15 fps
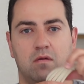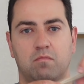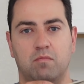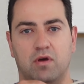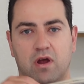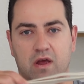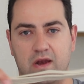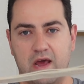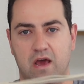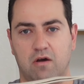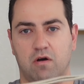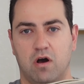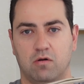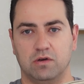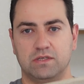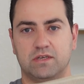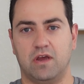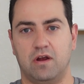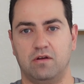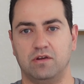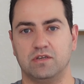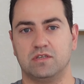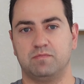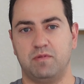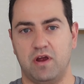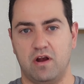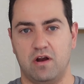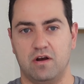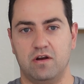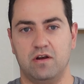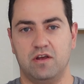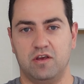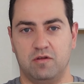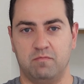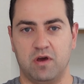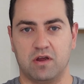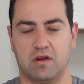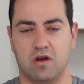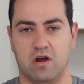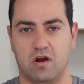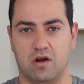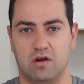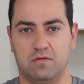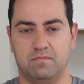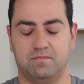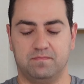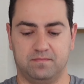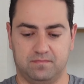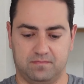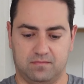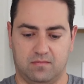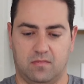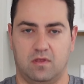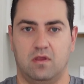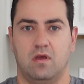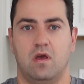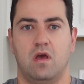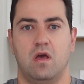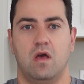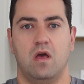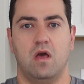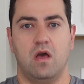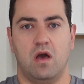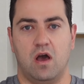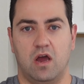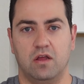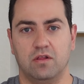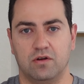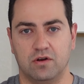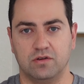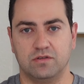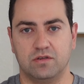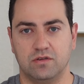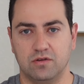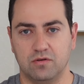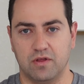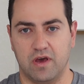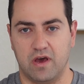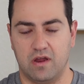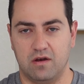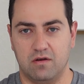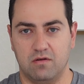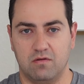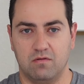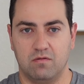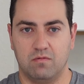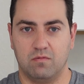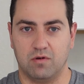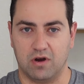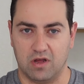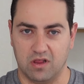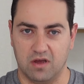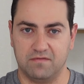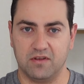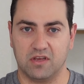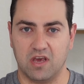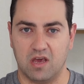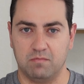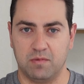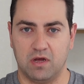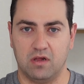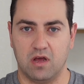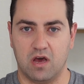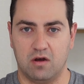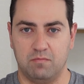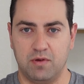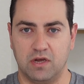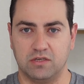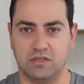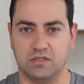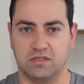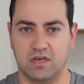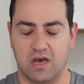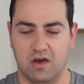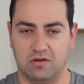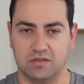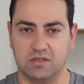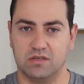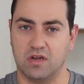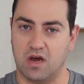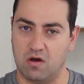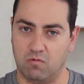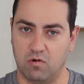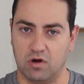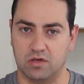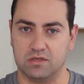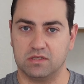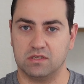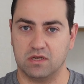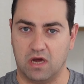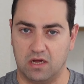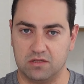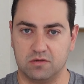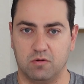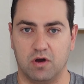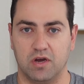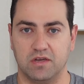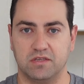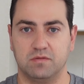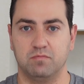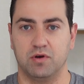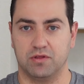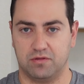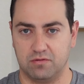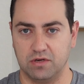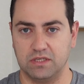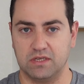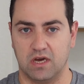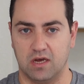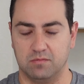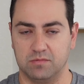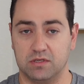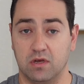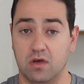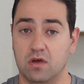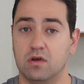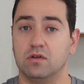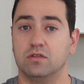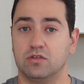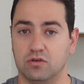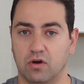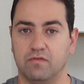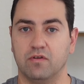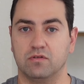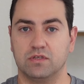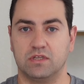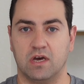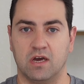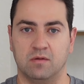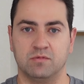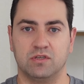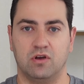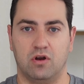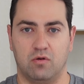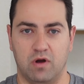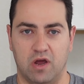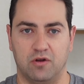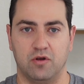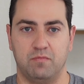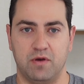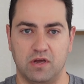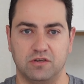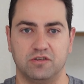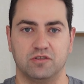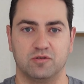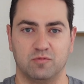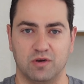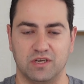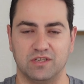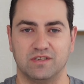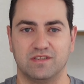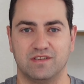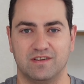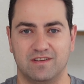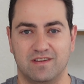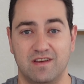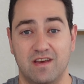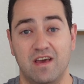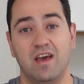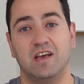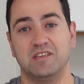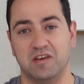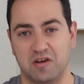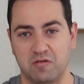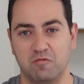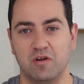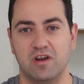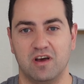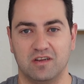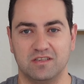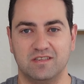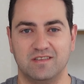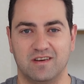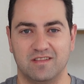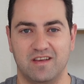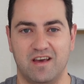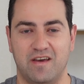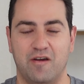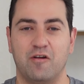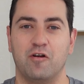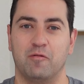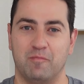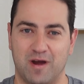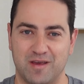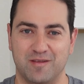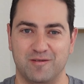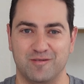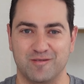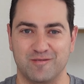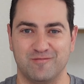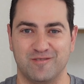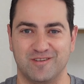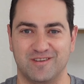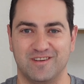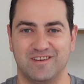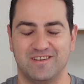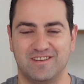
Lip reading: but I now always carry a spare in my car. I learned to do that when I left a gait belt at a patient's house, not once, not twice, but 3 times. 2 of those times around a patient's waist. Has anyone else done that, or am I the only one?